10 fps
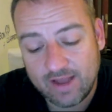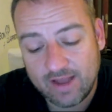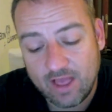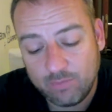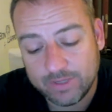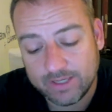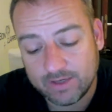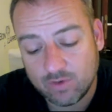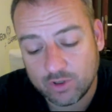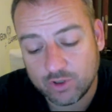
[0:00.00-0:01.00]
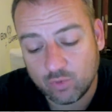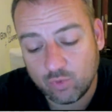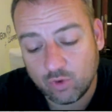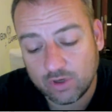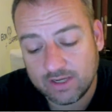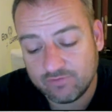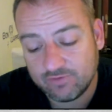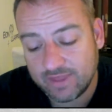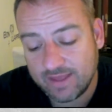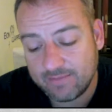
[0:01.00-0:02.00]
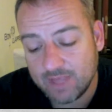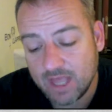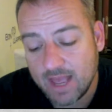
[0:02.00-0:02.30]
helping or you're working for them